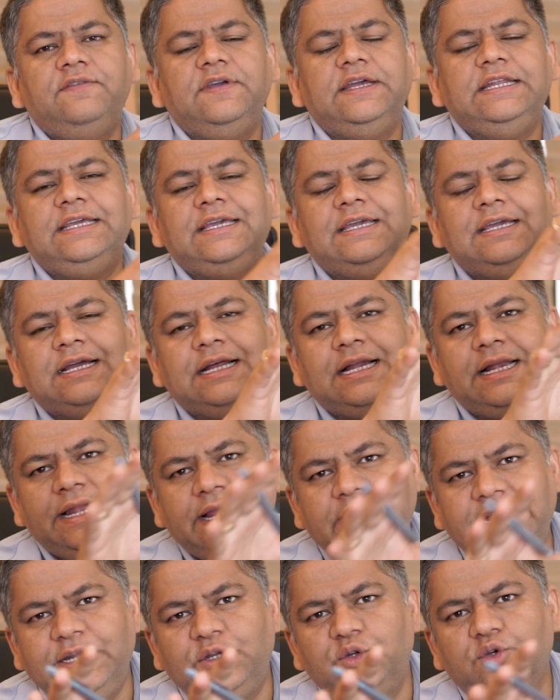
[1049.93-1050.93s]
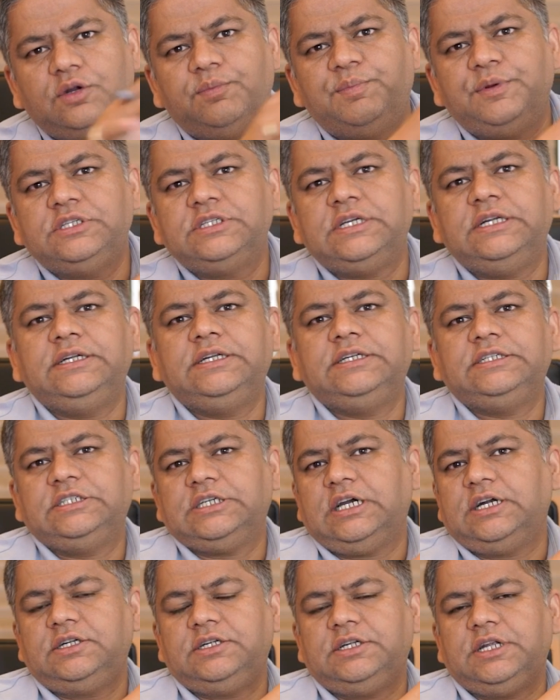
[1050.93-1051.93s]
very clean to represent
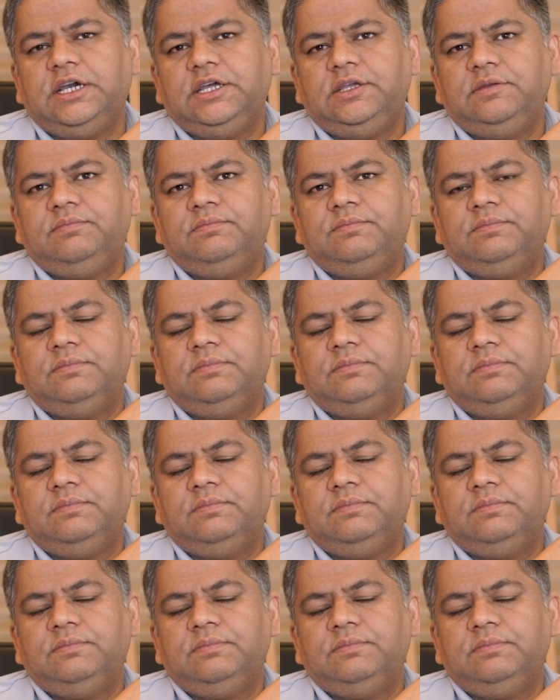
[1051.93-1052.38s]
chart type.